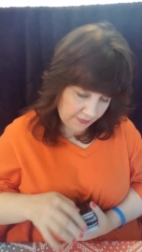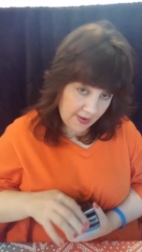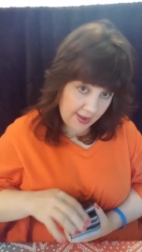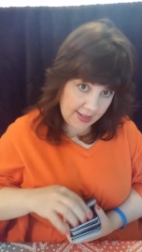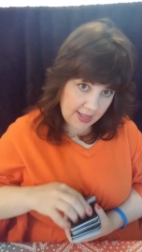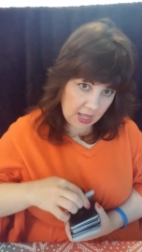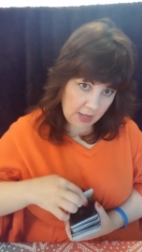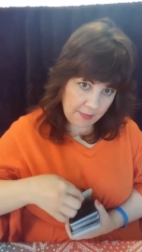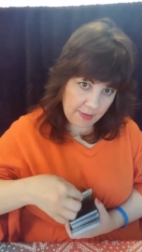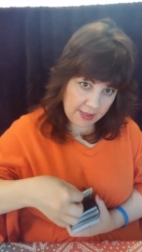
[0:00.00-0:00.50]

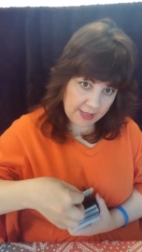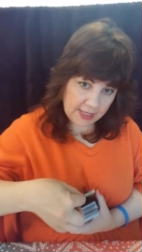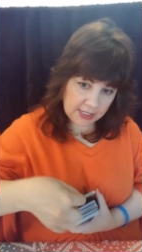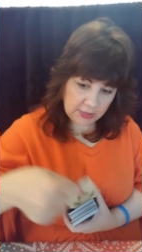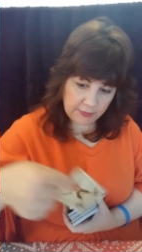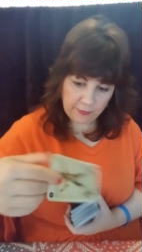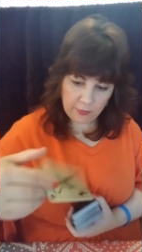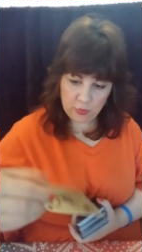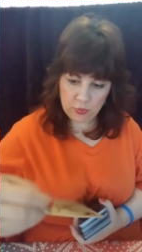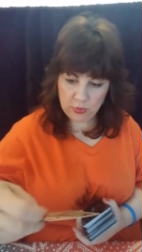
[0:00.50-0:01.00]
out about this
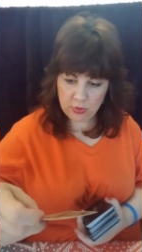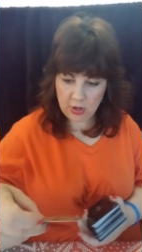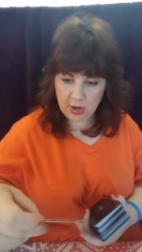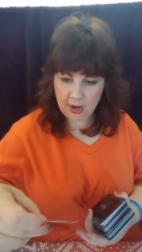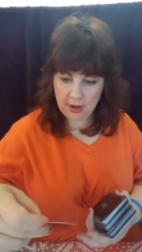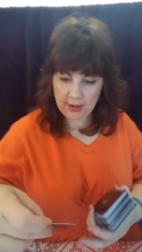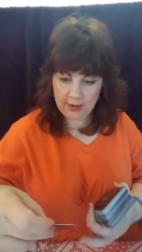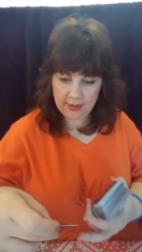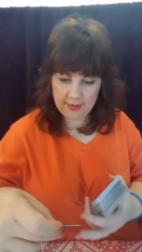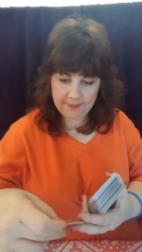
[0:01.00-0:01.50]
Fool
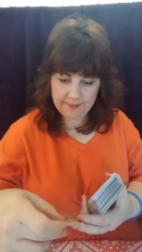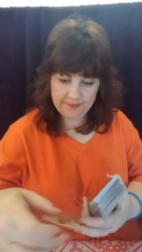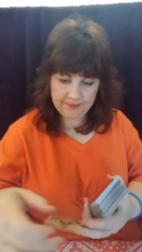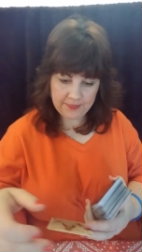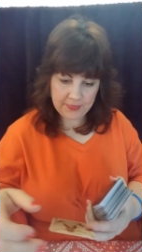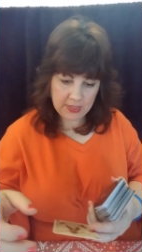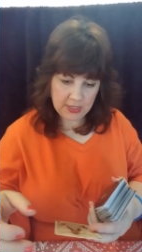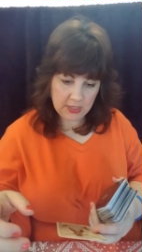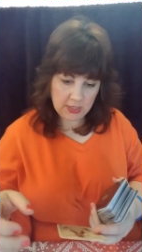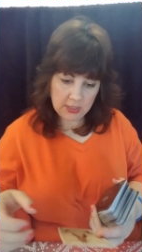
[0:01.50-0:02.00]
card.
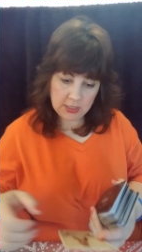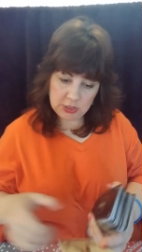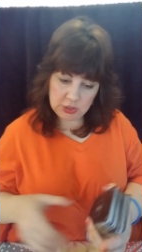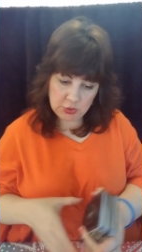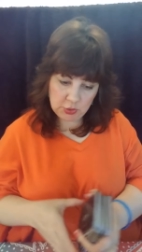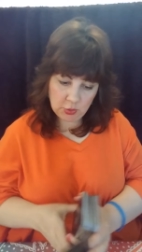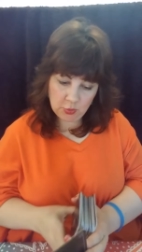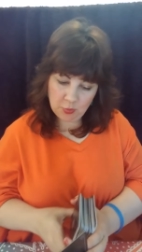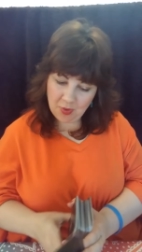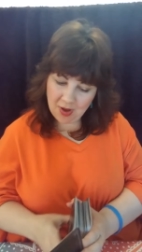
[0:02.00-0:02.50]
Two
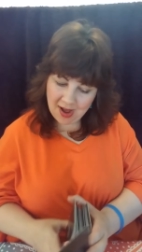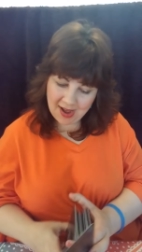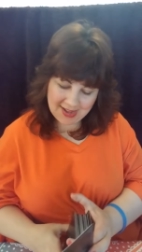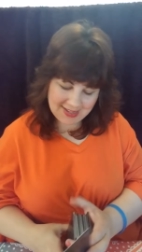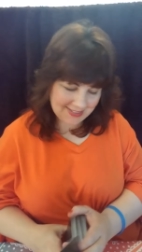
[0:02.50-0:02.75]
of Wands.